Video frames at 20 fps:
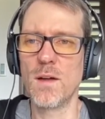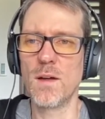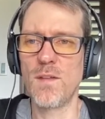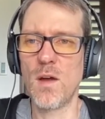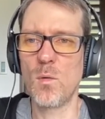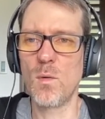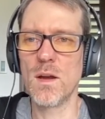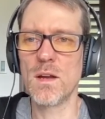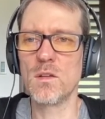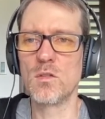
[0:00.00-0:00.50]
if I
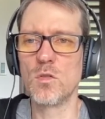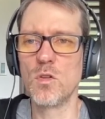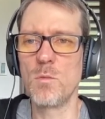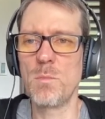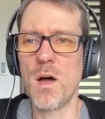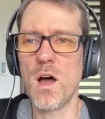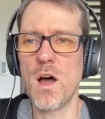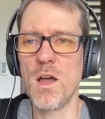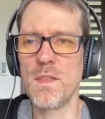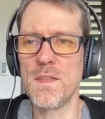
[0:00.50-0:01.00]
want to group
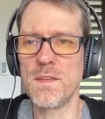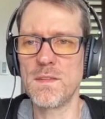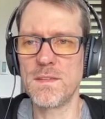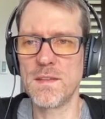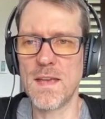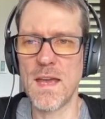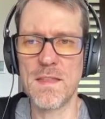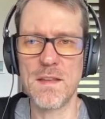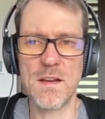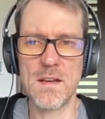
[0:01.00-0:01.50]
all these
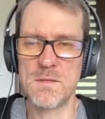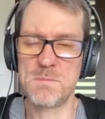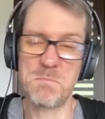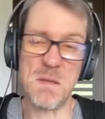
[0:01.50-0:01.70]
together,